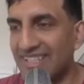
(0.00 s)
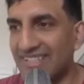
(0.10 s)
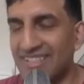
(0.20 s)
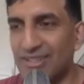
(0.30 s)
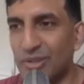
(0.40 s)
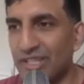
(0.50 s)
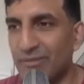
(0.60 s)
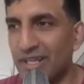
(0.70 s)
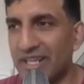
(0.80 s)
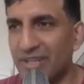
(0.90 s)
the story
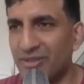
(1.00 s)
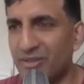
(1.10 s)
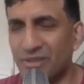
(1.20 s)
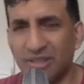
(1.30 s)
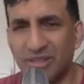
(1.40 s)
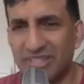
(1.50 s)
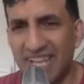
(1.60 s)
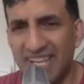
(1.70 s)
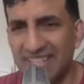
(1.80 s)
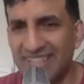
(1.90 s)
about how Google
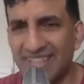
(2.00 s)
changed